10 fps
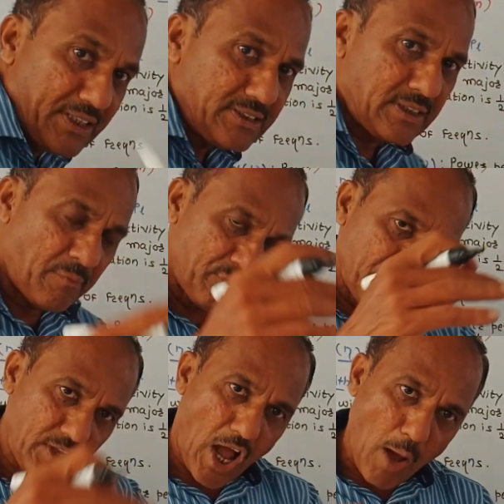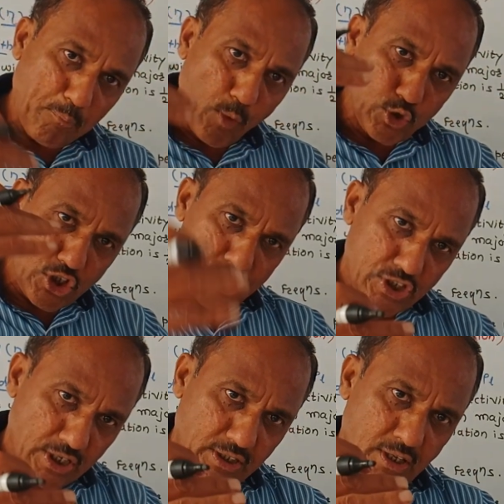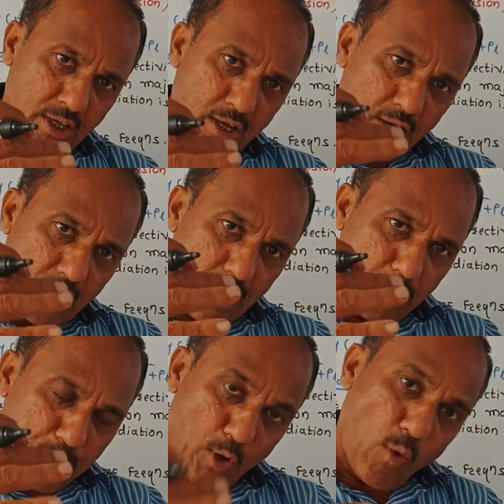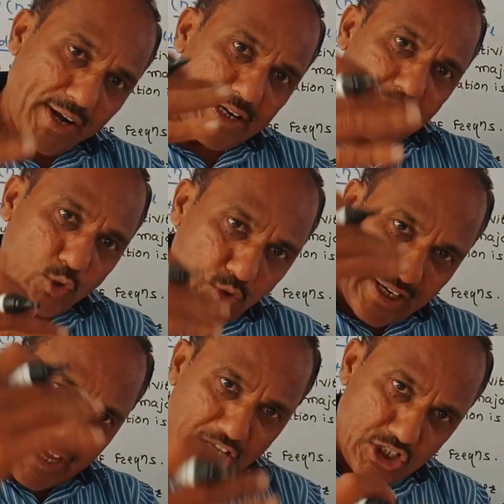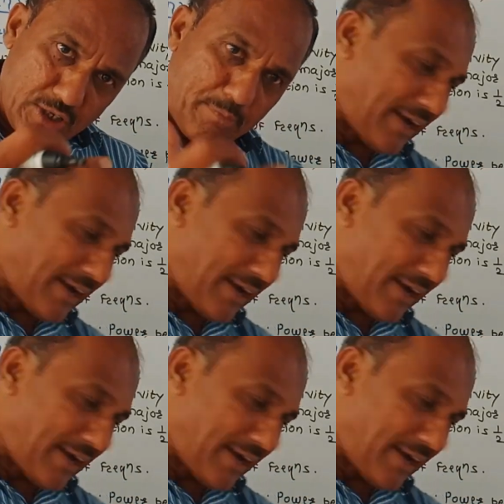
means the opposition uh, provided to the radiation